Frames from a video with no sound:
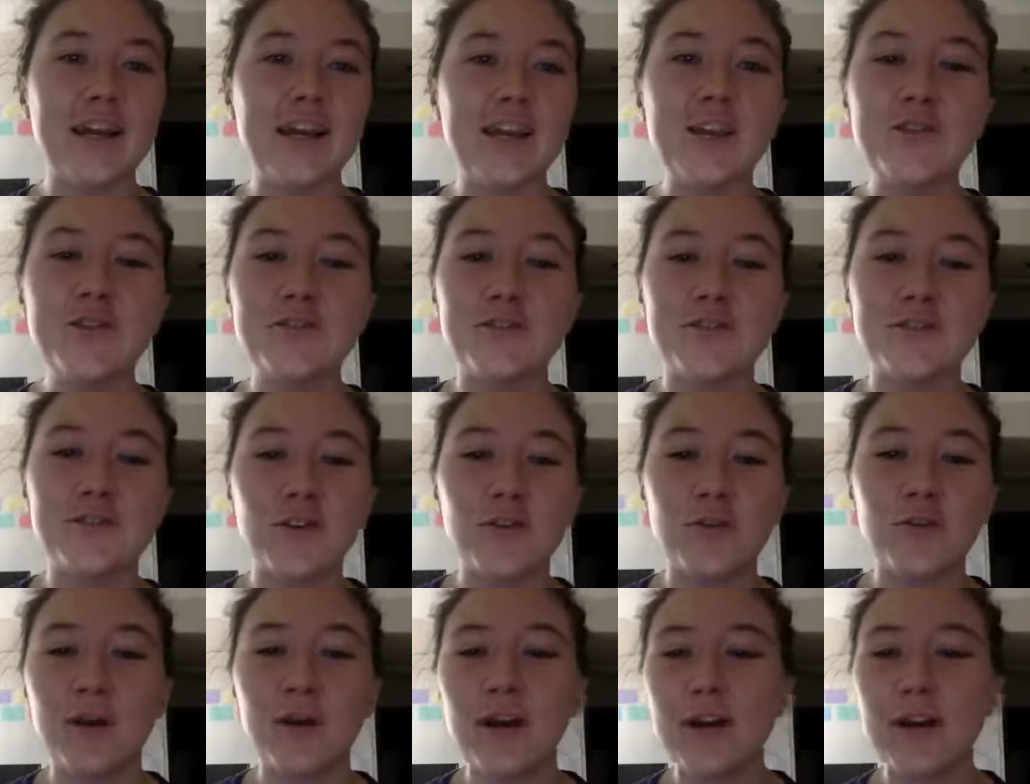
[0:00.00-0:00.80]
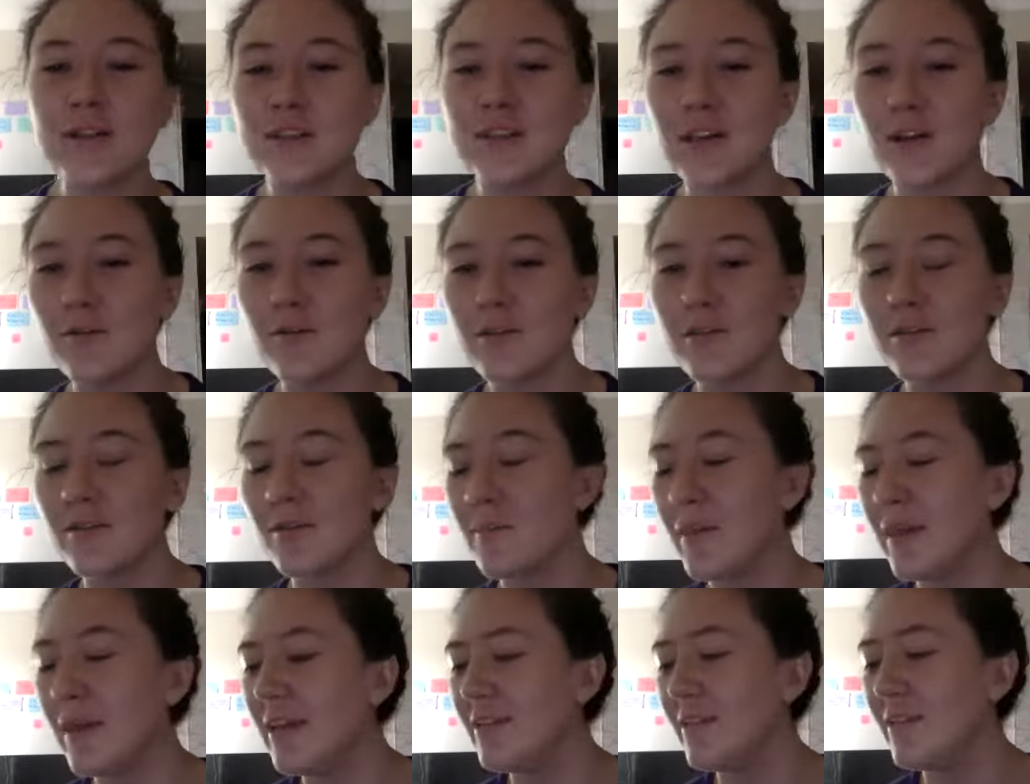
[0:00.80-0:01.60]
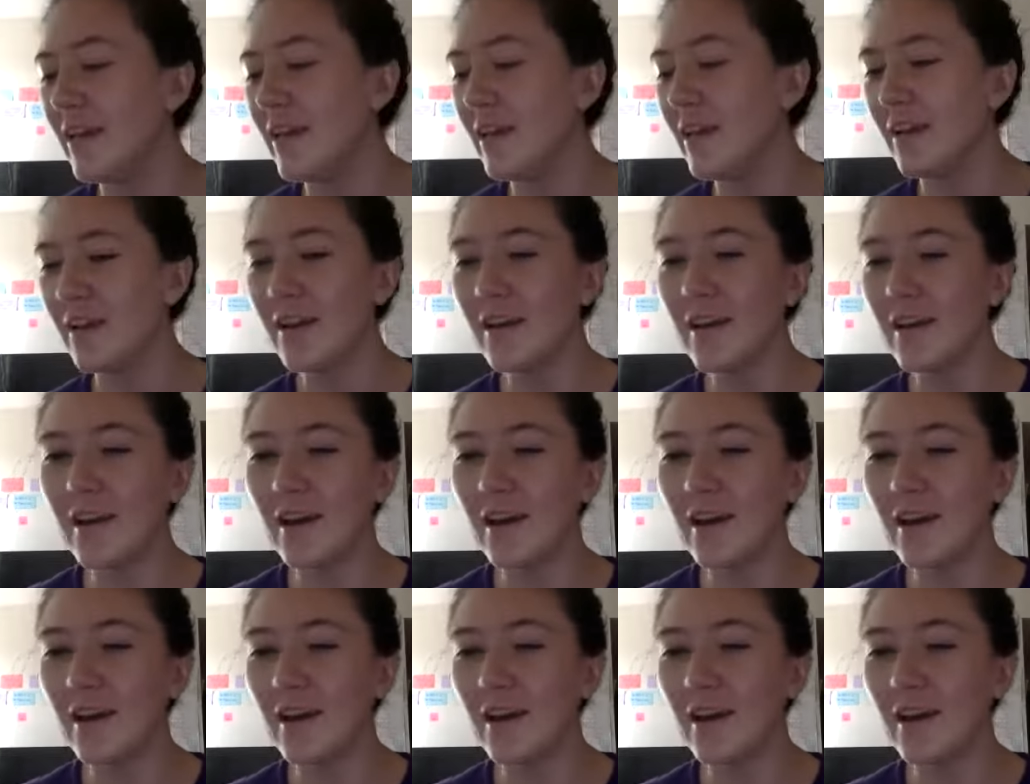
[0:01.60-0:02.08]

you so much. That was amazing.